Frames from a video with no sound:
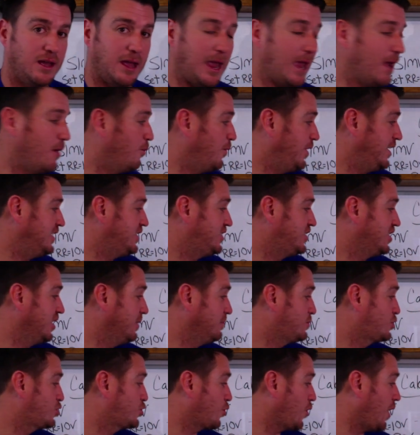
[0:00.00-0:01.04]
and we
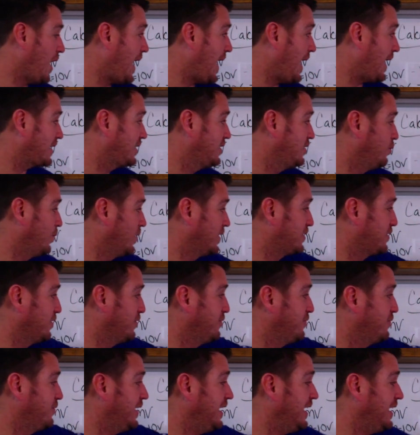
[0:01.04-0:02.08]
subtract what the
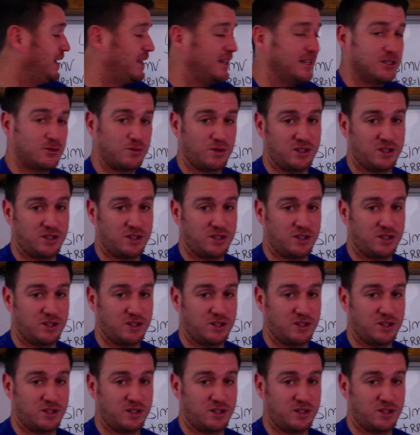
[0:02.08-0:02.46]
vent is